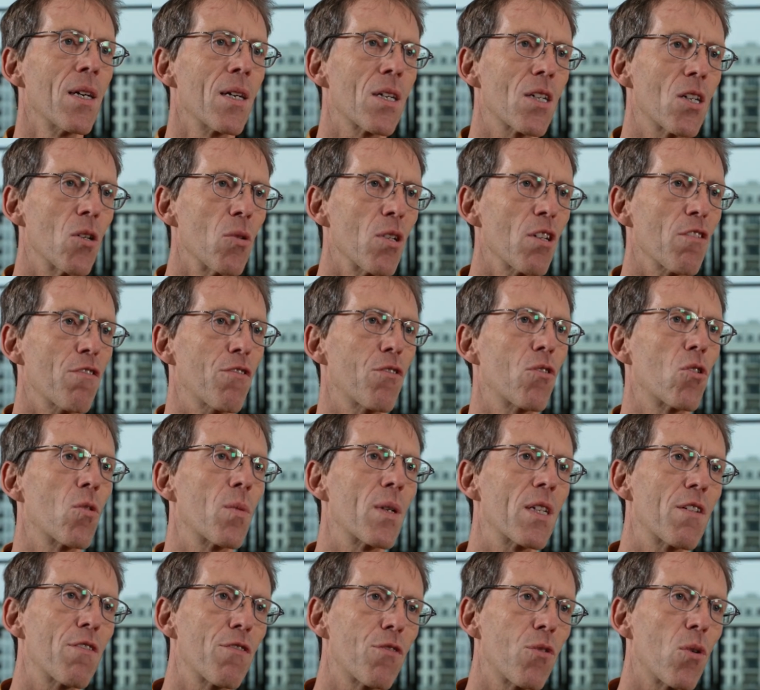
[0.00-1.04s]
going
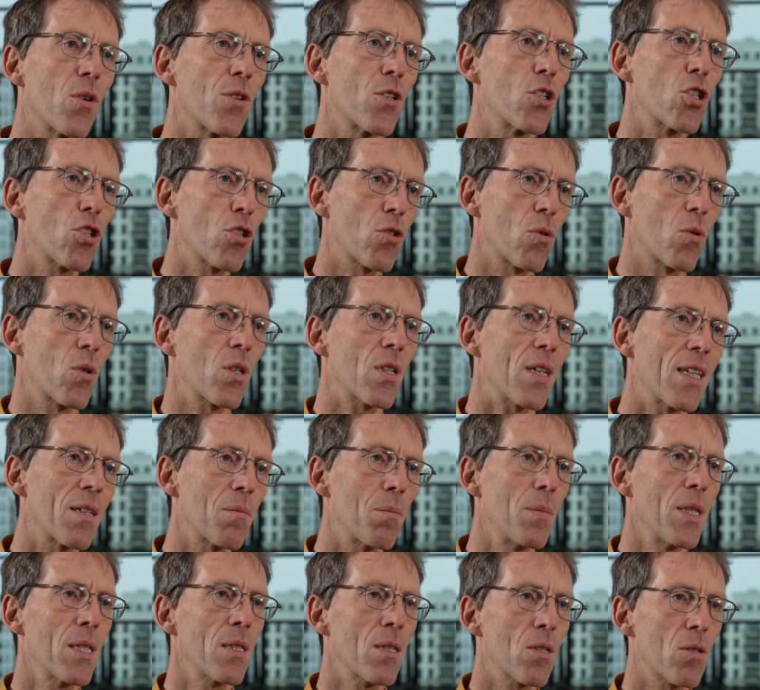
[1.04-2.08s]
forward for the short
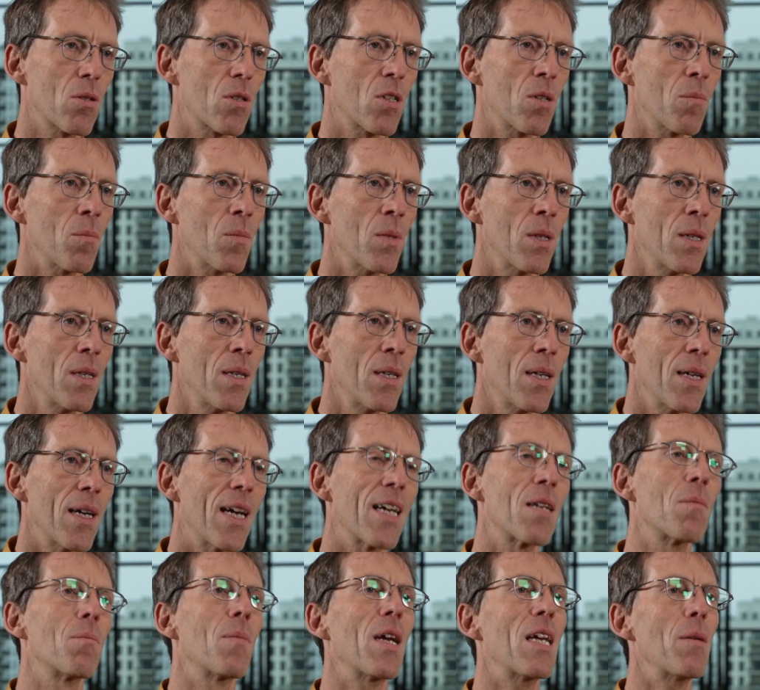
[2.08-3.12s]
and mid-term.
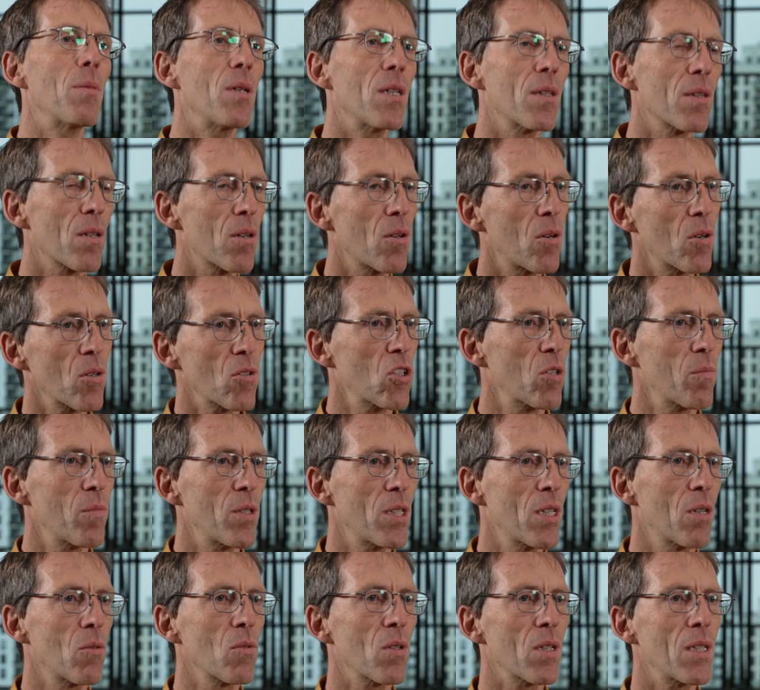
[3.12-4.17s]
And maybe in the long term, we
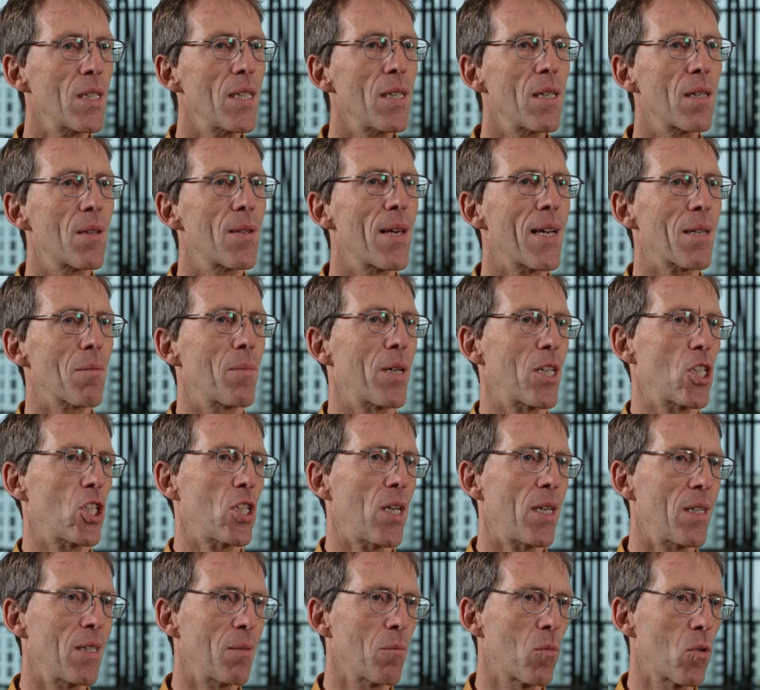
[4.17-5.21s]
don't need it that much
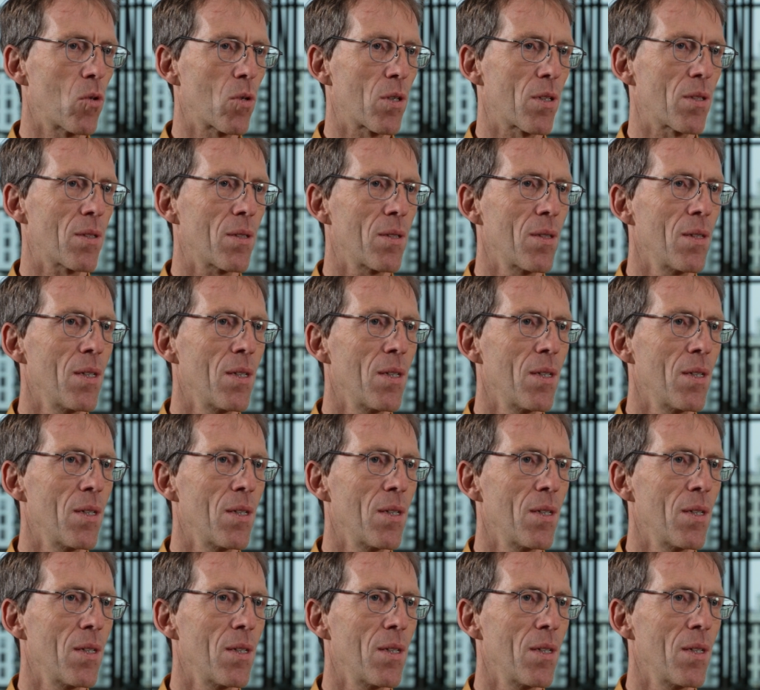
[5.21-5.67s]
anymore.